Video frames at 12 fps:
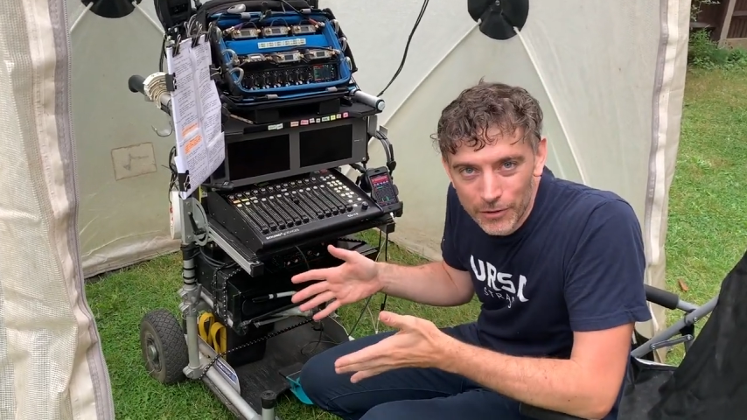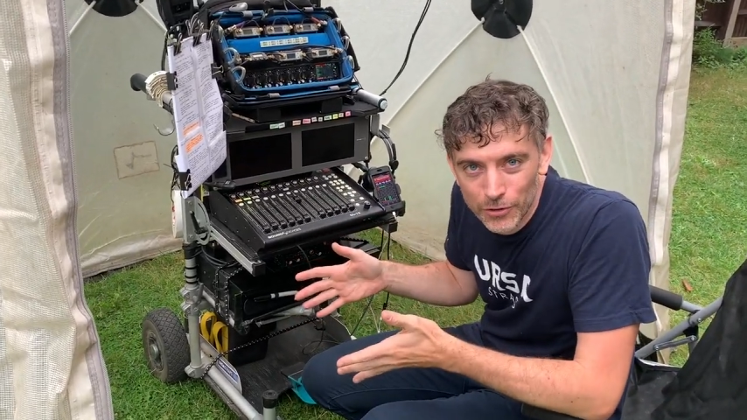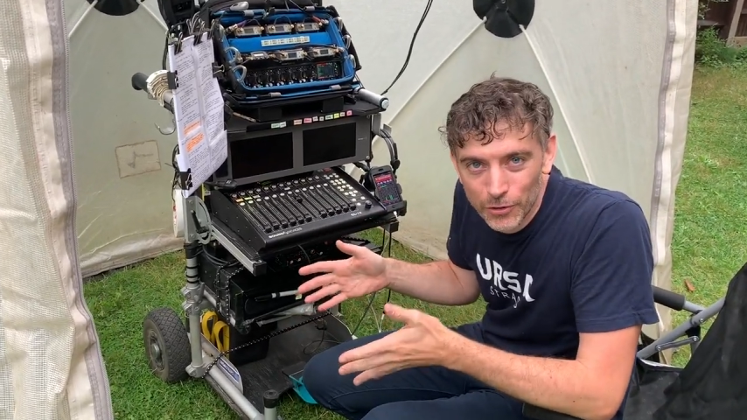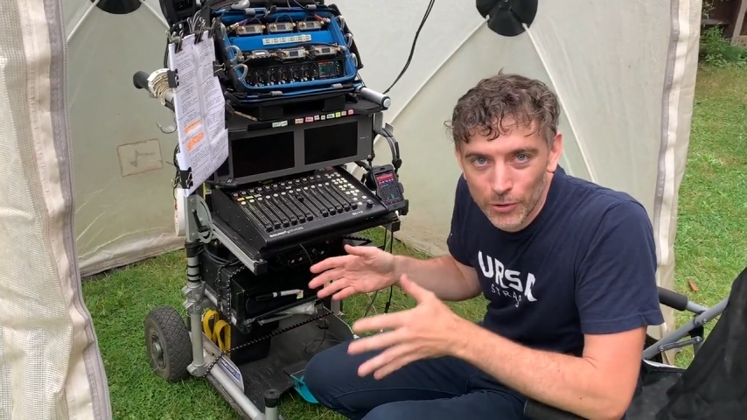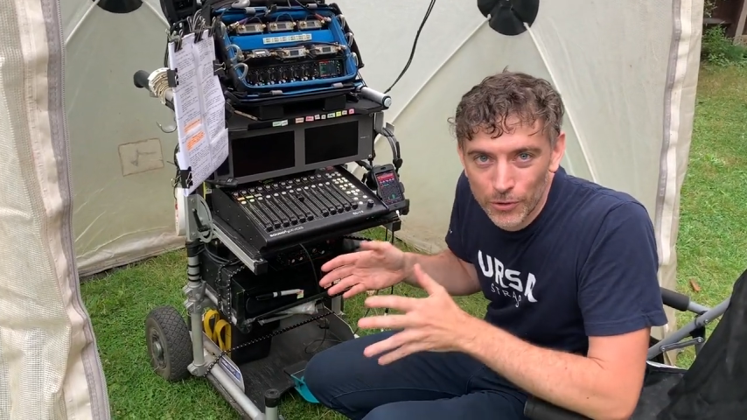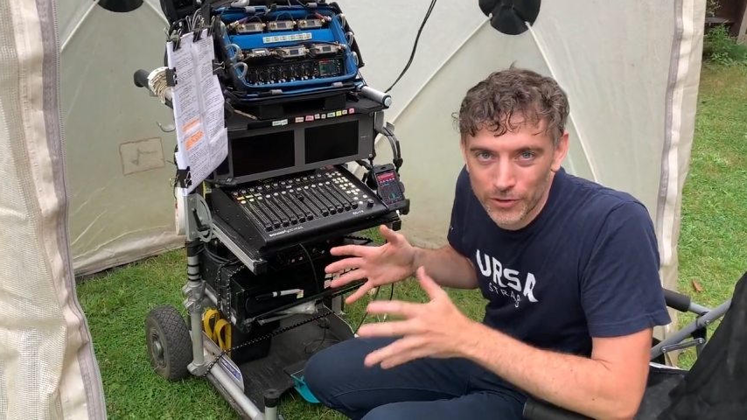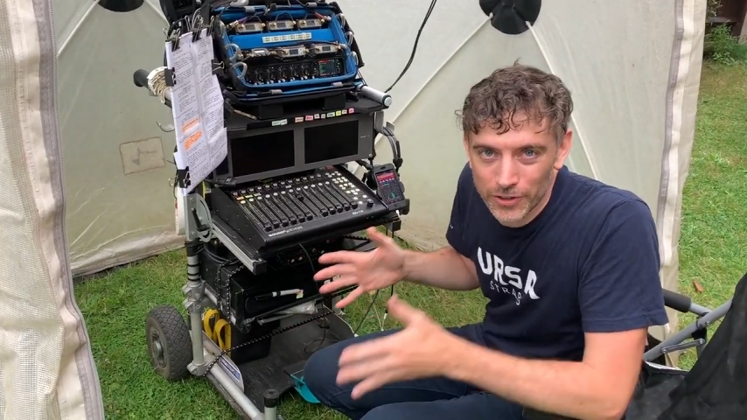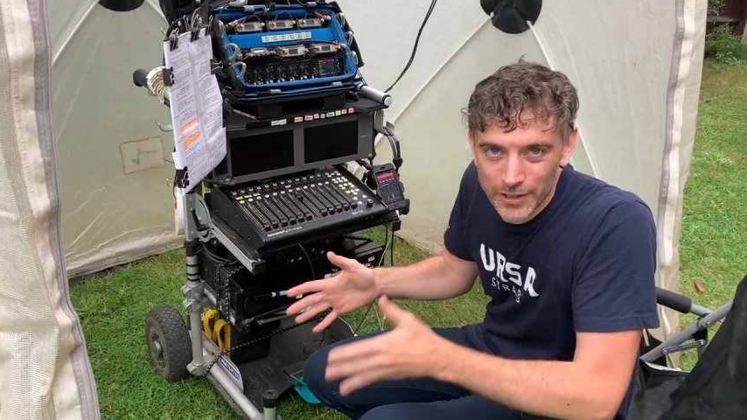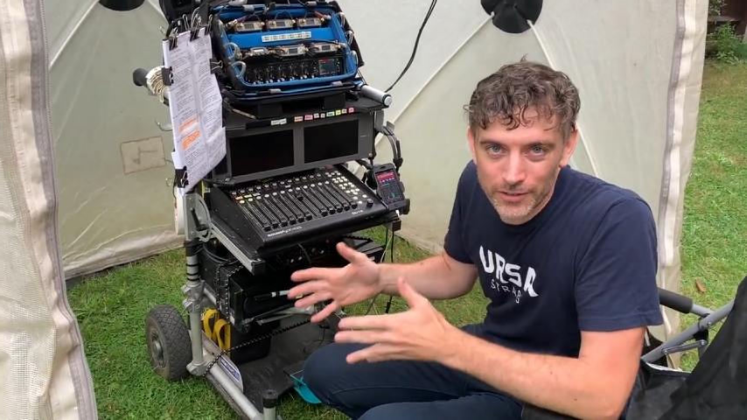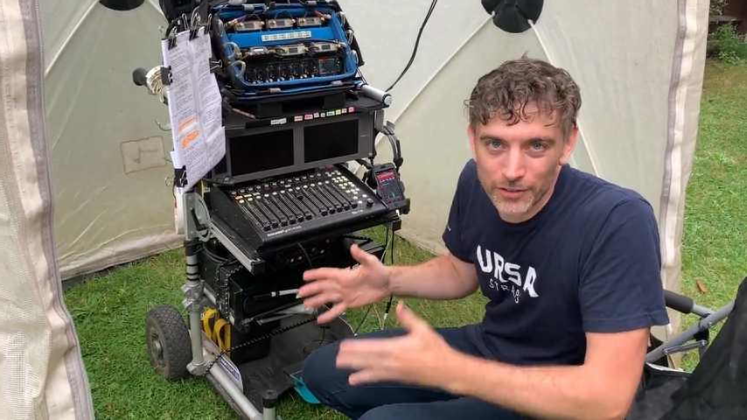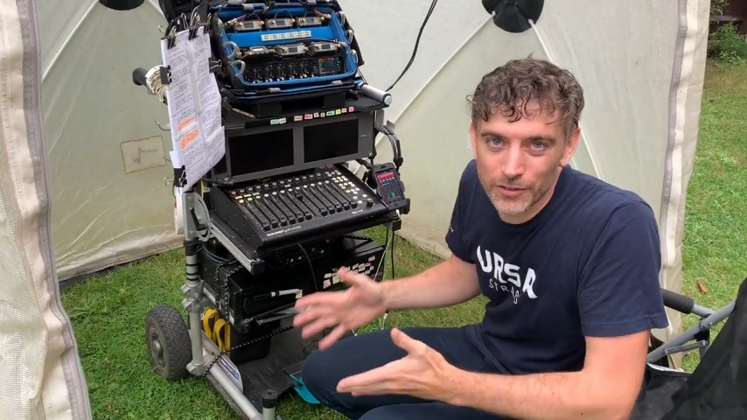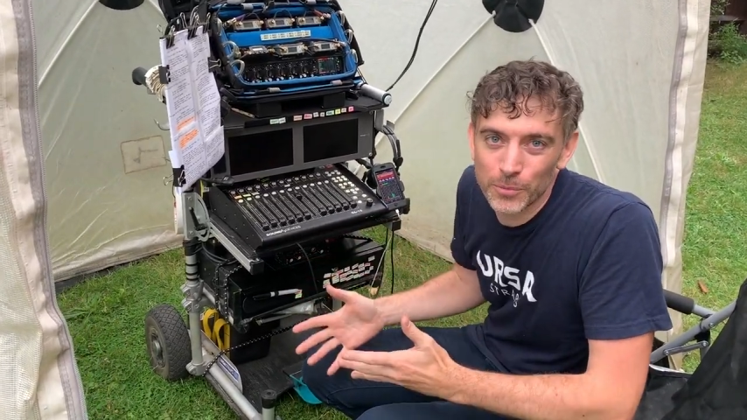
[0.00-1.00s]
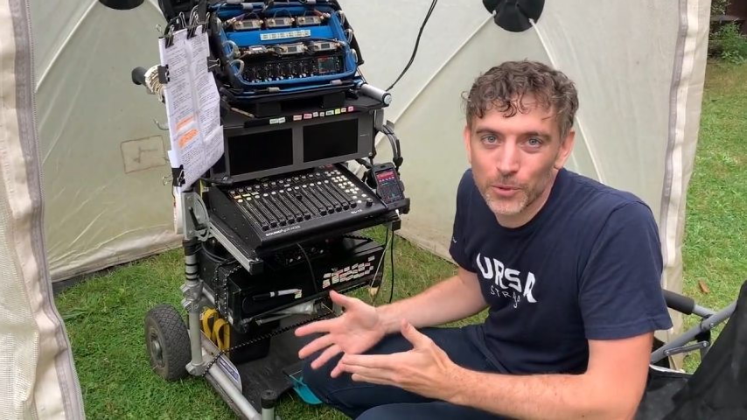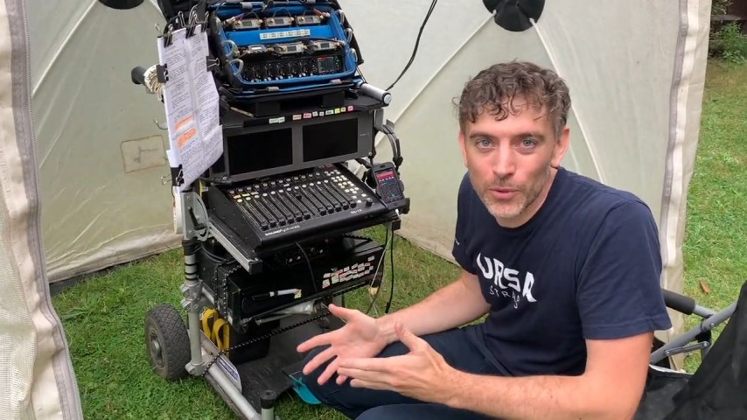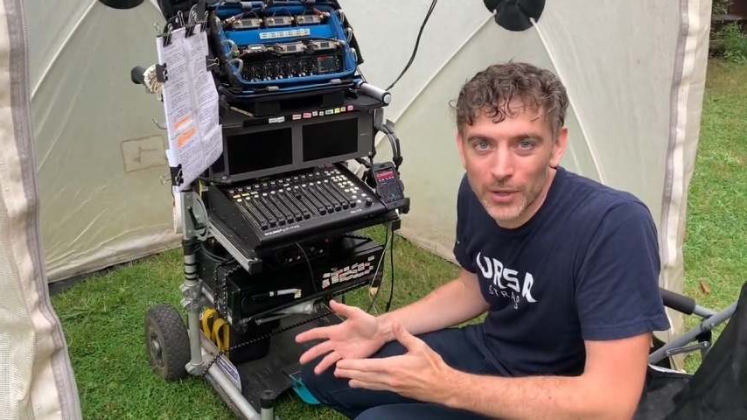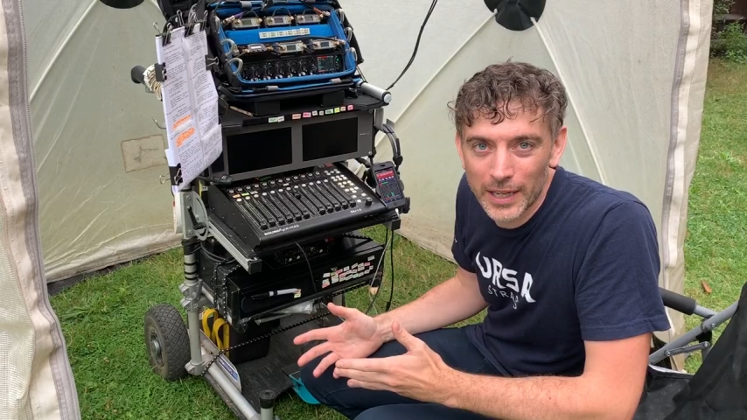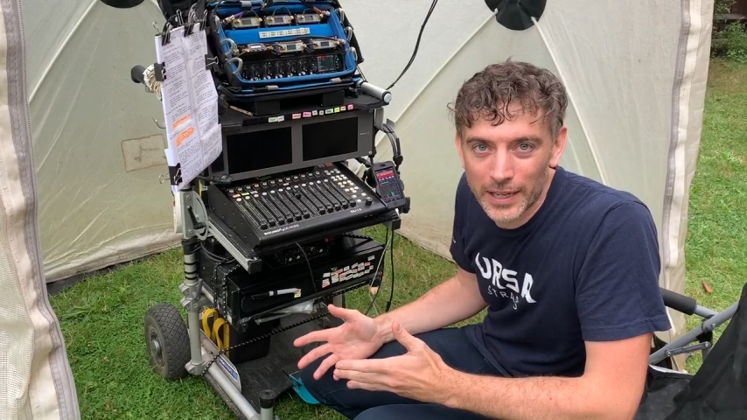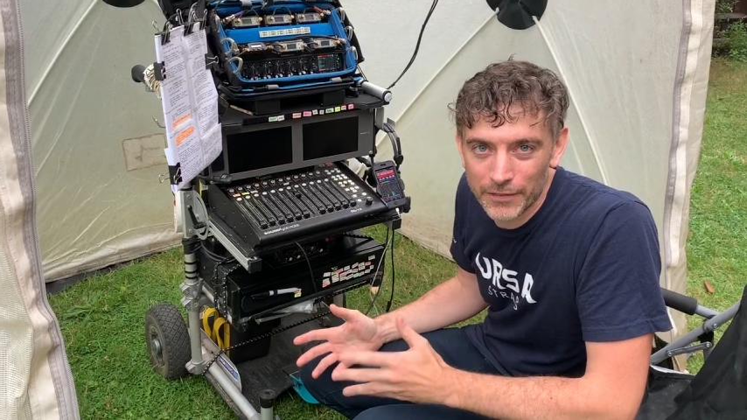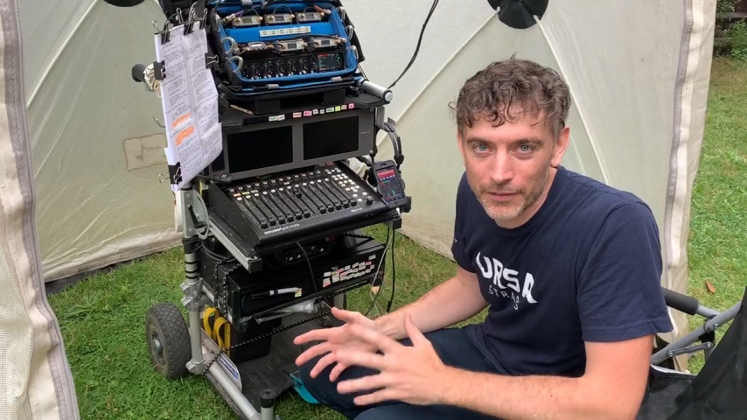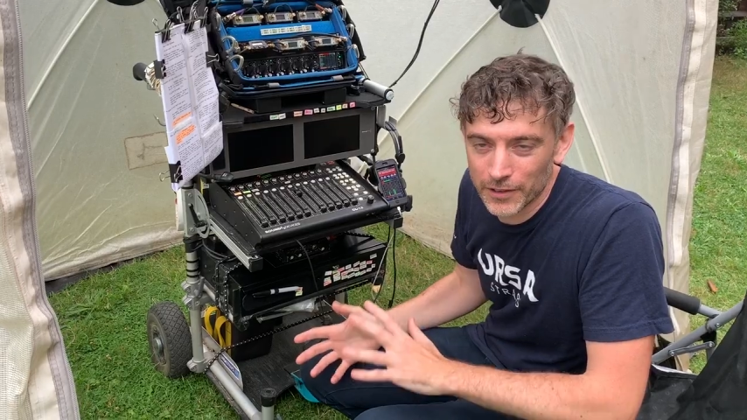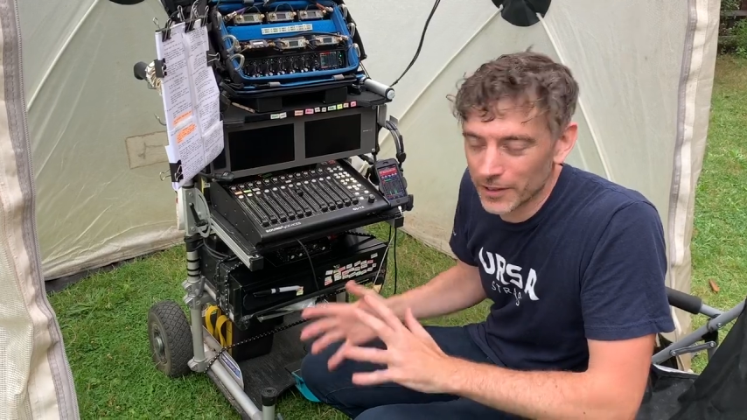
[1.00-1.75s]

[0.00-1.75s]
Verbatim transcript: doors and into small lifts,